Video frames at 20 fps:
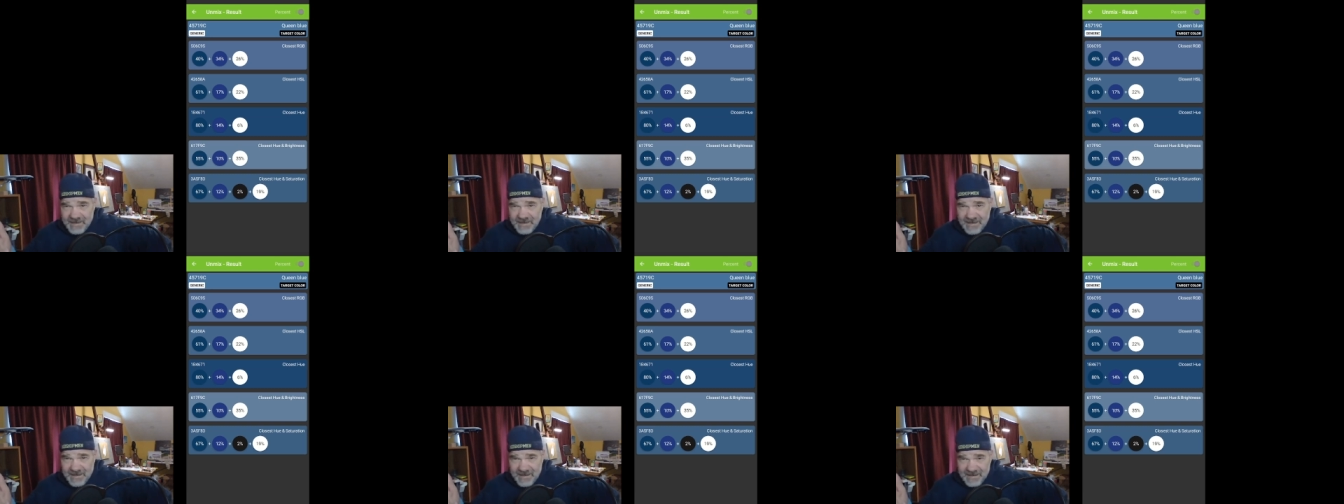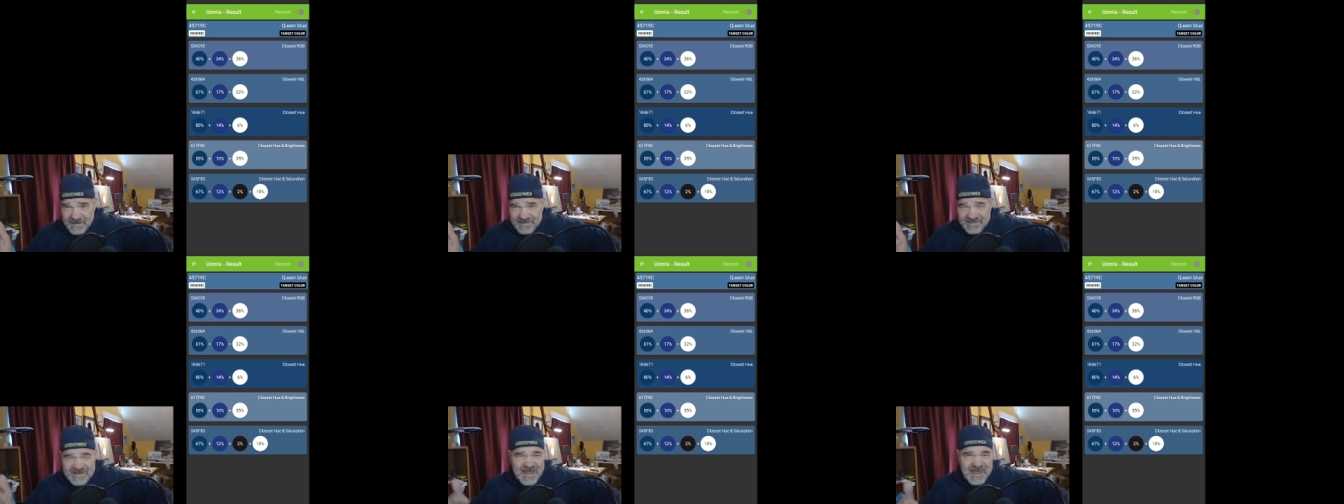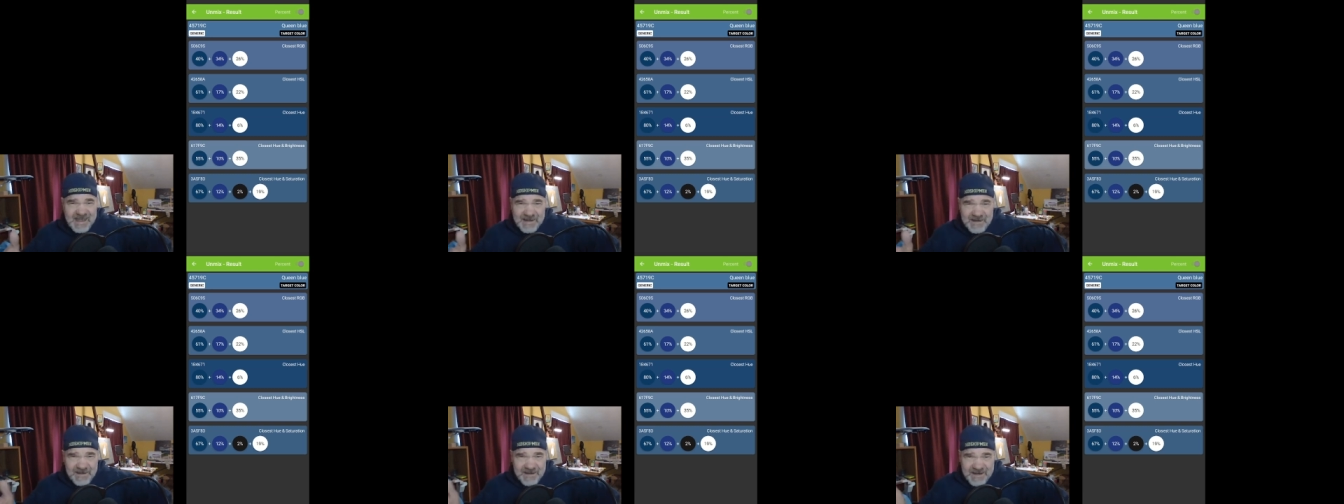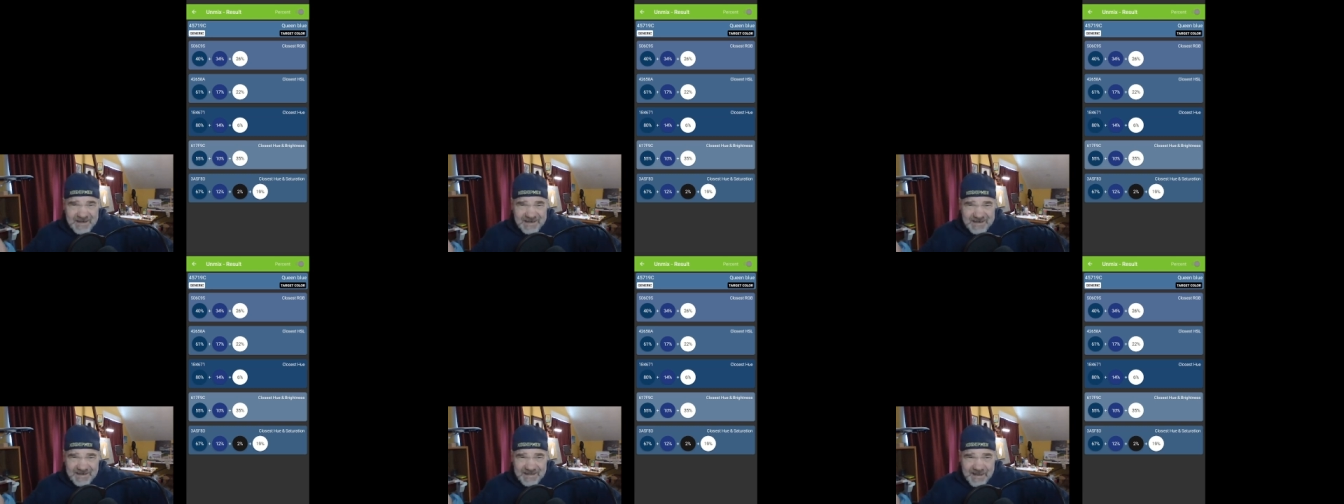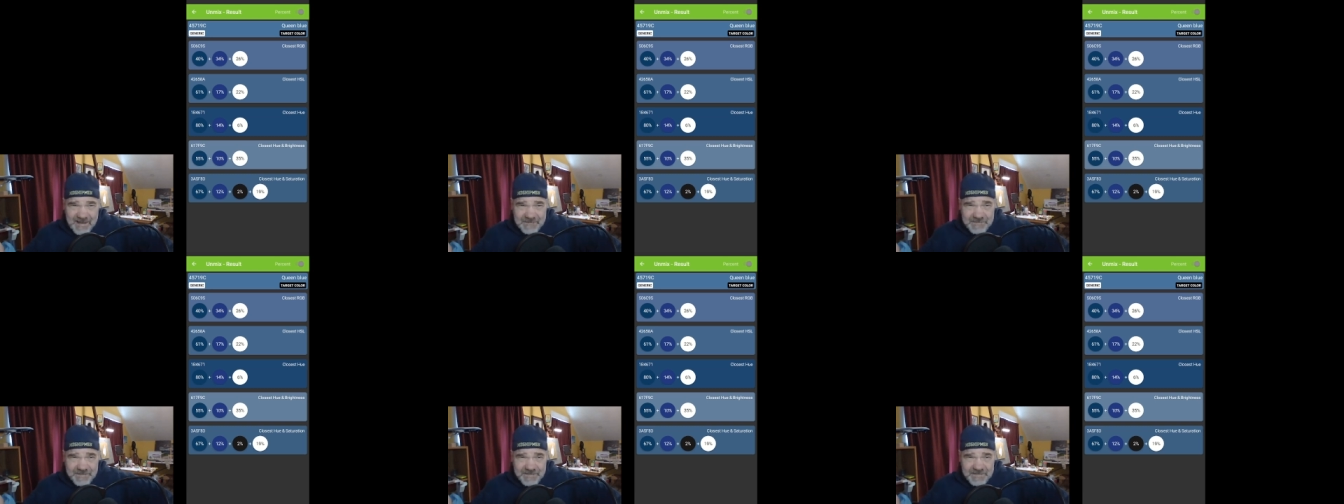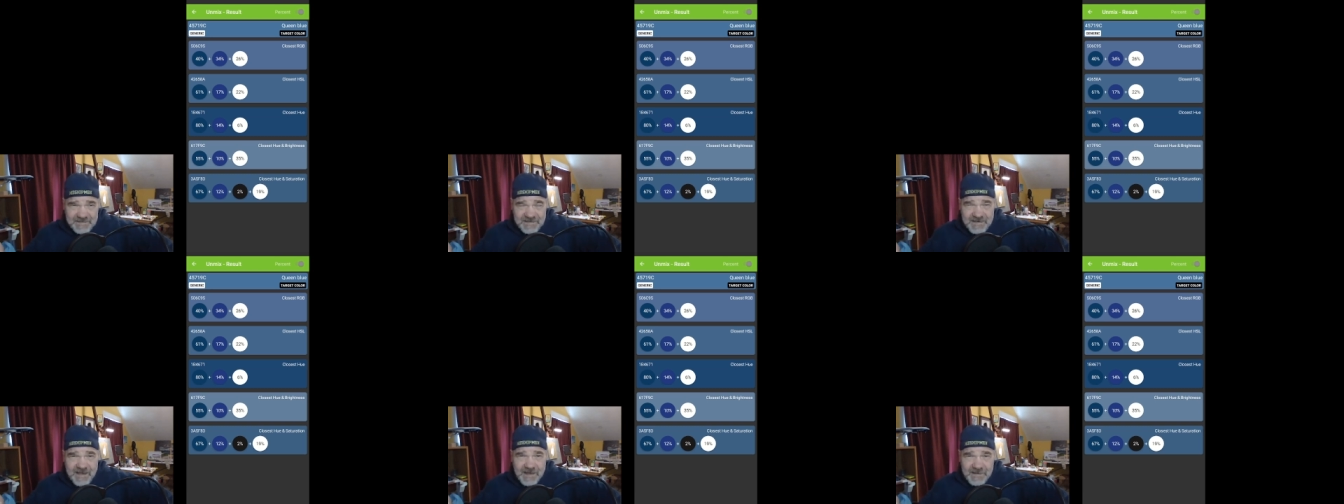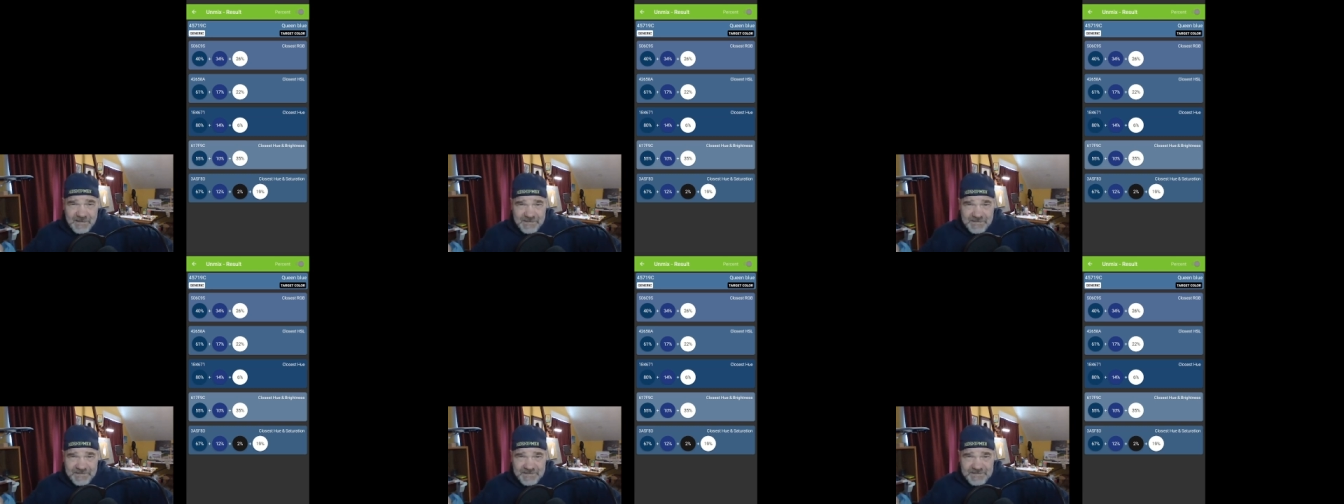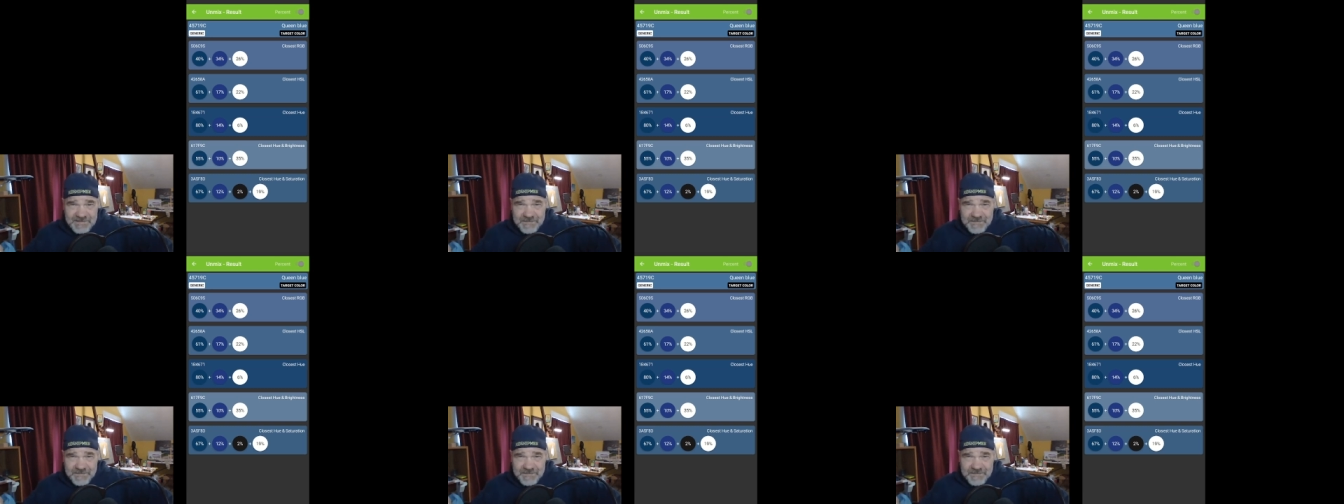uh, 10, 11 colors